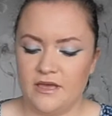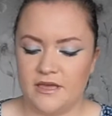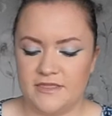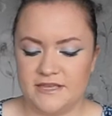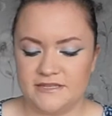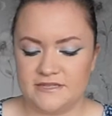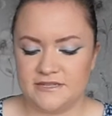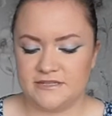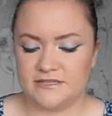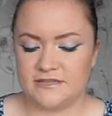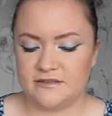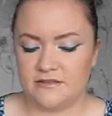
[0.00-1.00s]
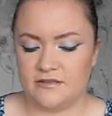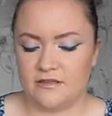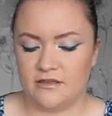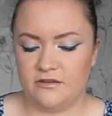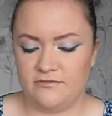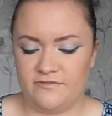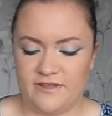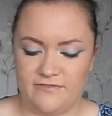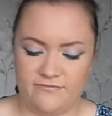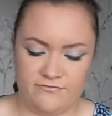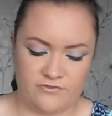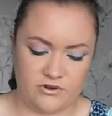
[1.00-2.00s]
And this is a lovely
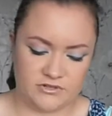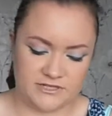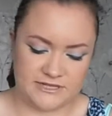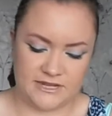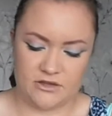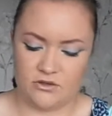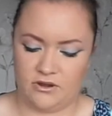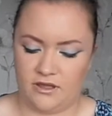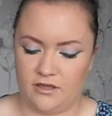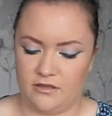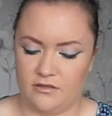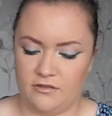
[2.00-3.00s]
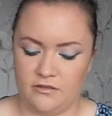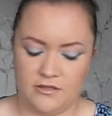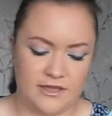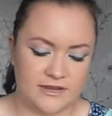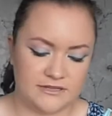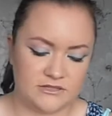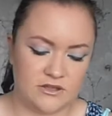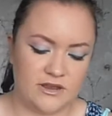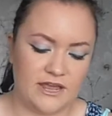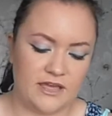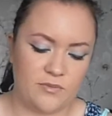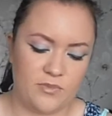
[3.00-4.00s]
frosty colour, and it's
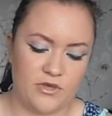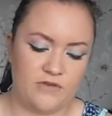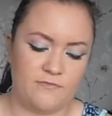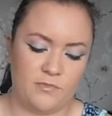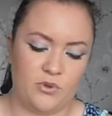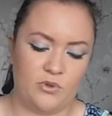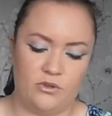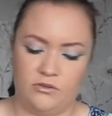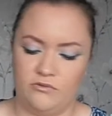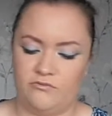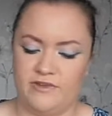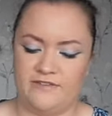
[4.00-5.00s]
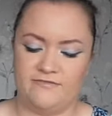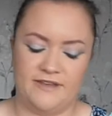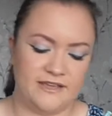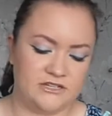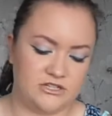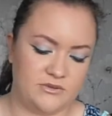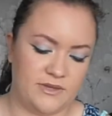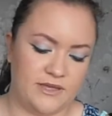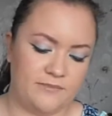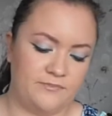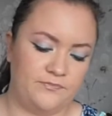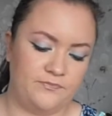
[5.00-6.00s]
got like a purple reflect to it.